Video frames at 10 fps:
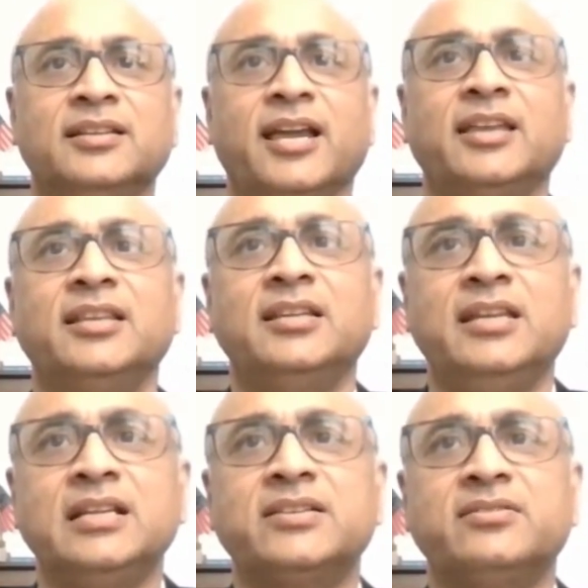and the
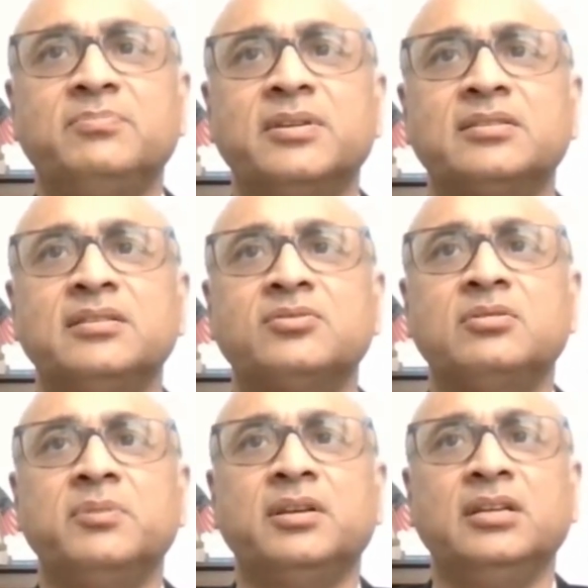needs of the business
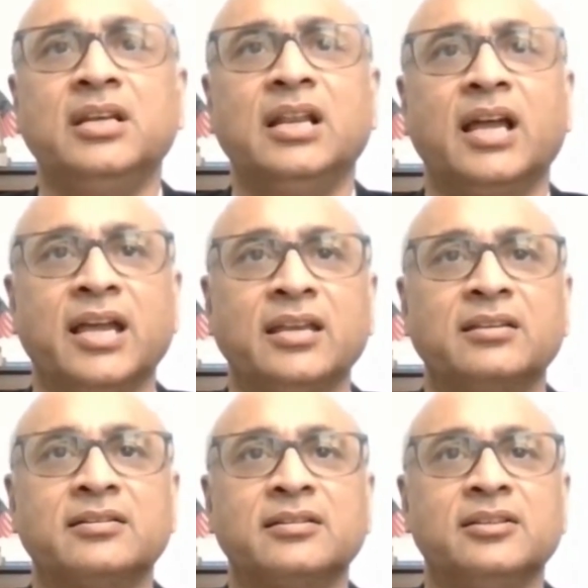should be
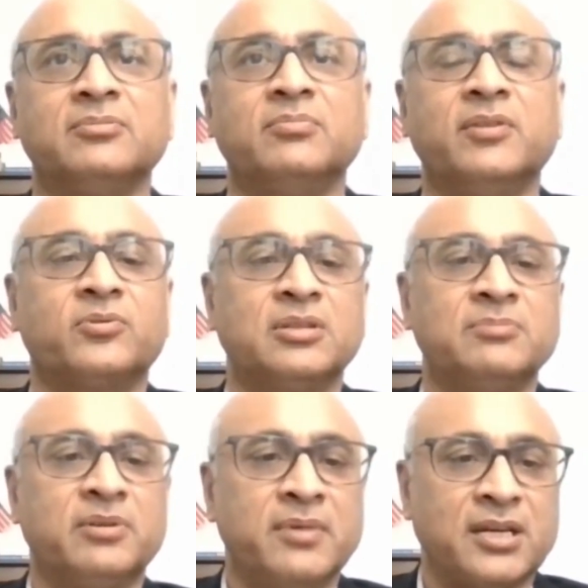realigned before the
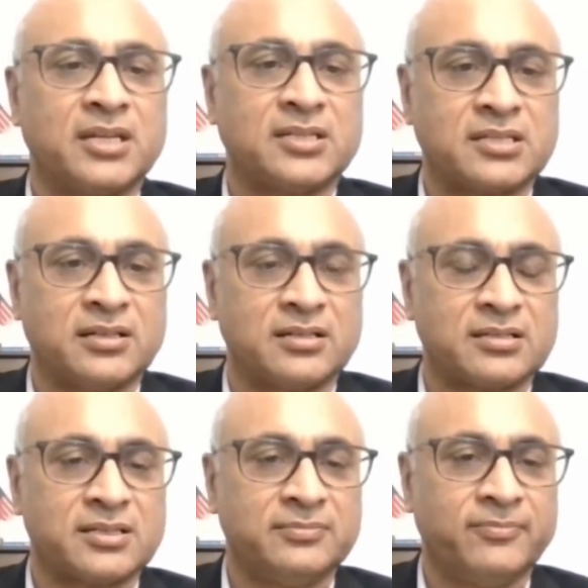implementation
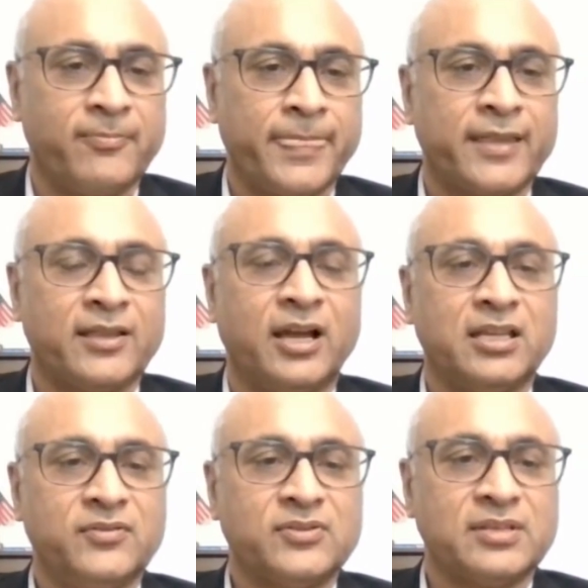starts. I'll
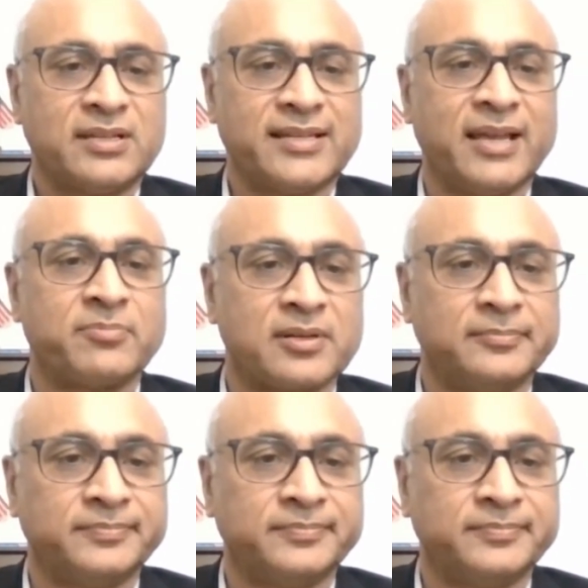give you some example.